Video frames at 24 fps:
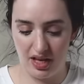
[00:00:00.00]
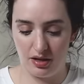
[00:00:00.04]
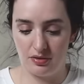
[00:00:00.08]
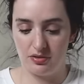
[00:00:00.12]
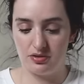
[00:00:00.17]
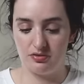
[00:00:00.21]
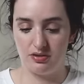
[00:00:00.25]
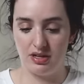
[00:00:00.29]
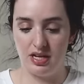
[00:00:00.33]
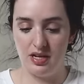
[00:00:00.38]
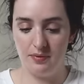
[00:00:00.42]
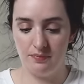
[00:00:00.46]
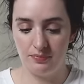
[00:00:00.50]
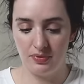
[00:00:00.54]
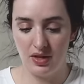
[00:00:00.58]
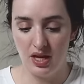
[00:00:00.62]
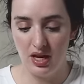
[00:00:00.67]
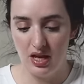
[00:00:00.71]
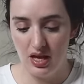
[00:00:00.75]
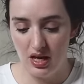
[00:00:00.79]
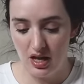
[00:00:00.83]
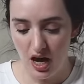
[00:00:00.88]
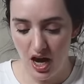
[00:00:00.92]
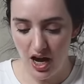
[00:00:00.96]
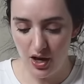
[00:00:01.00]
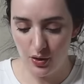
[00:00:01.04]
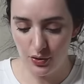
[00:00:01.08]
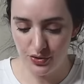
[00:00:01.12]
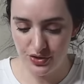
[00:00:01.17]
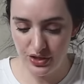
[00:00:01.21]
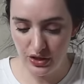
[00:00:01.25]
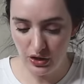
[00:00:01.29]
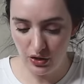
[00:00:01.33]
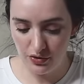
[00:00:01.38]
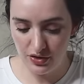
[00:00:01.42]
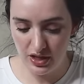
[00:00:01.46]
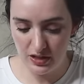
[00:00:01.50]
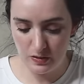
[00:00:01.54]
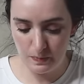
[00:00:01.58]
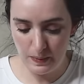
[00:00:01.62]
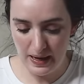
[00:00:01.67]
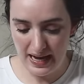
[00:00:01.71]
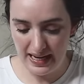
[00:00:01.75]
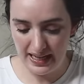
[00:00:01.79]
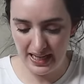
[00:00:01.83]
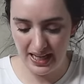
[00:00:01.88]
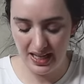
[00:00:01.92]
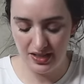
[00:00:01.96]
else really. I also got this
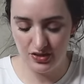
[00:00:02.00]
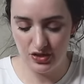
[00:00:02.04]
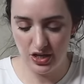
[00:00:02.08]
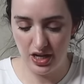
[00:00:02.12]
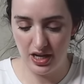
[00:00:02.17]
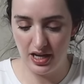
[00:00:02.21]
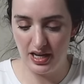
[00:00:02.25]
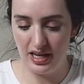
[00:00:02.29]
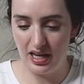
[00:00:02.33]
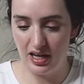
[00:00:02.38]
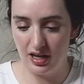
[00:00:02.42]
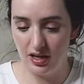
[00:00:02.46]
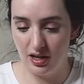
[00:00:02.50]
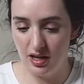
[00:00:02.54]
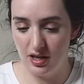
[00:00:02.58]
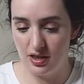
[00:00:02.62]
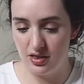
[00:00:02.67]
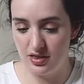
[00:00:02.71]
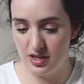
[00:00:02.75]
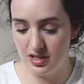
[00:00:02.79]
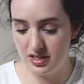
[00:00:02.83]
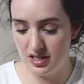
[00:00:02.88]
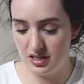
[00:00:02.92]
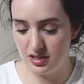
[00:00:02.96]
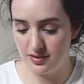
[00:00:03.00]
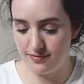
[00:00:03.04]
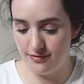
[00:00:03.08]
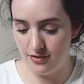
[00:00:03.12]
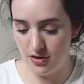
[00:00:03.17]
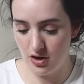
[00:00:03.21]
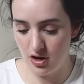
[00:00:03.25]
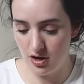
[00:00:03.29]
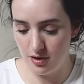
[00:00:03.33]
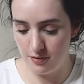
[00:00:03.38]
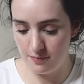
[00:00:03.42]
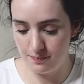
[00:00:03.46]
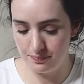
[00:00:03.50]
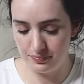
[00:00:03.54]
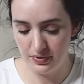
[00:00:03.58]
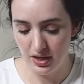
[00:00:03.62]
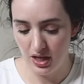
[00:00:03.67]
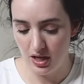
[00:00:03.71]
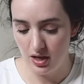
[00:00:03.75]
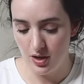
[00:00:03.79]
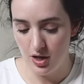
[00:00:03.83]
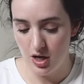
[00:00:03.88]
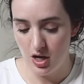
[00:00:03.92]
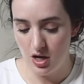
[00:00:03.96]
package earlier. This is from
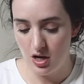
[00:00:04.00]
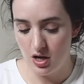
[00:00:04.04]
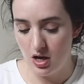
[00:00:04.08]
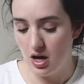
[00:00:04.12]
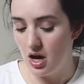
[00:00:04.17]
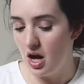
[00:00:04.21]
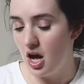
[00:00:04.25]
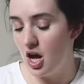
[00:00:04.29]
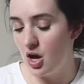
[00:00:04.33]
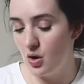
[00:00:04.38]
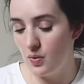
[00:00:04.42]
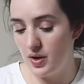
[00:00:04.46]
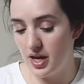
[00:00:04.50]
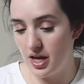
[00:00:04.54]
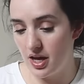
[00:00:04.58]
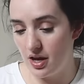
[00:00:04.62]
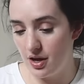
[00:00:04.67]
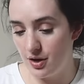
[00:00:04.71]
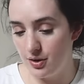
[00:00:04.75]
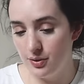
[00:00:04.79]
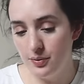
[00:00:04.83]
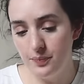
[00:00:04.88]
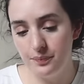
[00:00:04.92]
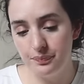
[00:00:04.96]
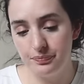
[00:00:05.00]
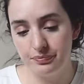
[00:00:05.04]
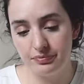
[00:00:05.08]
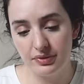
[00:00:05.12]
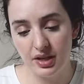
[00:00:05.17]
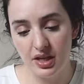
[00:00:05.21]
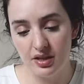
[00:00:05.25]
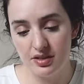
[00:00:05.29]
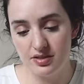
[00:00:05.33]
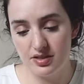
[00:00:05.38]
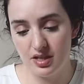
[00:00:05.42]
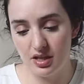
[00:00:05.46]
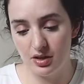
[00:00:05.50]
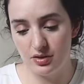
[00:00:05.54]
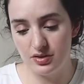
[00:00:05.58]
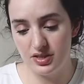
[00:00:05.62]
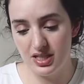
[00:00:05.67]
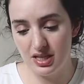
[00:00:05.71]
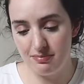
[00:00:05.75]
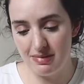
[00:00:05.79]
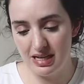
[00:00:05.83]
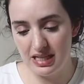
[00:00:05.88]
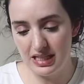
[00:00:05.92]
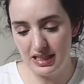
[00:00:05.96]
OEO. So,
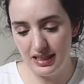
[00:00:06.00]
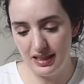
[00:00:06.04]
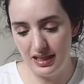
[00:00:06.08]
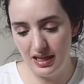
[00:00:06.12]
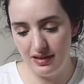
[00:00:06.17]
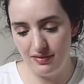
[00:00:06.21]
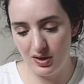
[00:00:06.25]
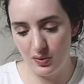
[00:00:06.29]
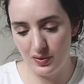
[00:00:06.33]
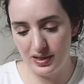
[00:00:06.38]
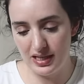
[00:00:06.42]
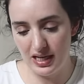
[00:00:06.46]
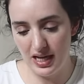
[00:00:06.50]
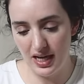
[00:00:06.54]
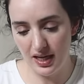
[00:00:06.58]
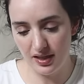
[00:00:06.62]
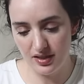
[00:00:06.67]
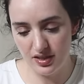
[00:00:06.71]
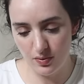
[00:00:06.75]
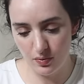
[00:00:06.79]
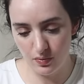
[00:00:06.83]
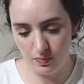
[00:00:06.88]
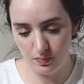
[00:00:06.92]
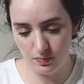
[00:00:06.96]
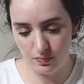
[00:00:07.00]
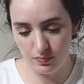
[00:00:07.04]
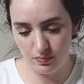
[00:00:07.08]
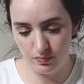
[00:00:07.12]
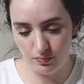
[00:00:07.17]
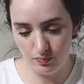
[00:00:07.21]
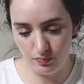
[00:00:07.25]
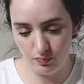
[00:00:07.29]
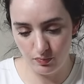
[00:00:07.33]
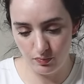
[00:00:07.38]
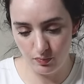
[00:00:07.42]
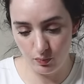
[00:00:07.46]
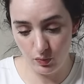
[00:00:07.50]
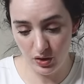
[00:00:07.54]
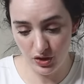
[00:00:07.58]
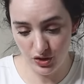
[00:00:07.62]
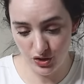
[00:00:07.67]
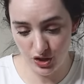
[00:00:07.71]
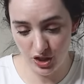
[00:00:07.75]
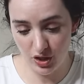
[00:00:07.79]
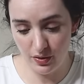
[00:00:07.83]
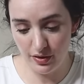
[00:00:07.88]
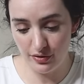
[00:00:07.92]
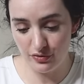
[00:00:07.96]
dear Madeleine and Olivia, we'd like to
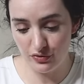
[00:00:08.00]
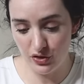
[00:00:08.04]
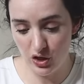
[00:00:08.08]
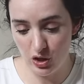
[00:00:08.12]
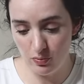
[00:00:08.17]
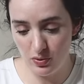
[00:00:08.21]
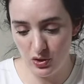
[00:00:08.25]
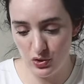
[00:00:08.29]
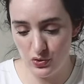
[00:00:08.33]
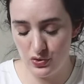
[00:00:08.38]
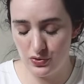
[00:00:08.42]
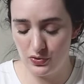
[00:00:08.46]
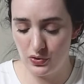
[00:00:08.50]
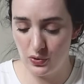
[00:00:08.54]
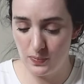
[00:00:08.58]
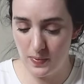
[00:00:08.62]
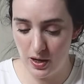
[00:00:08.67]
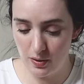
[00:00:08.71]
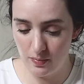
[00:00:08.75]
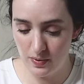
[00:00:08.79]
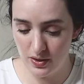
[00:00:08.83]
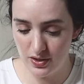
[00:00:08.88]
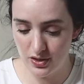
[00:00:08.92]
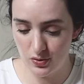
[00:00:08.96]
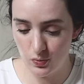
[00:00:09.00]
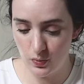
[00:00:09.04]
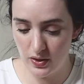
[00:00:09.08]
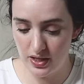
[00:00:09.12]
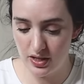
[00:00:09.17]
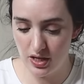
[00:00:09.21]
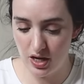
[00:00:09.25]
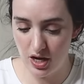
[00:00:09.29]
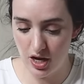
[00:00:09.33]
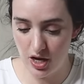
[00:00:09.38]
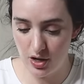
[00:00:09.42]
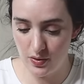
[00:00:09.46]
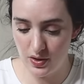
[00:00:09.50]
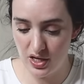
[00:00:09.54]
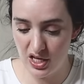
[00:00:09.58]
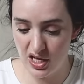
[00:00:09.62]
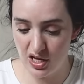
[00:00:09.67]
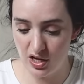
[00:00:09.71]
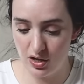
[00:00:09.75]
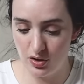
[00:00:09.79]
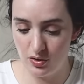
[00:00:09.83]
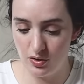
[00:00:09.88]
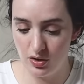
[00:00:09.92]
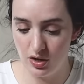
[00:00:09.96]
wish you a few beautiful moments with
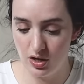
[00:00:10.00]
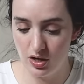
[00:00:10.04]
OEO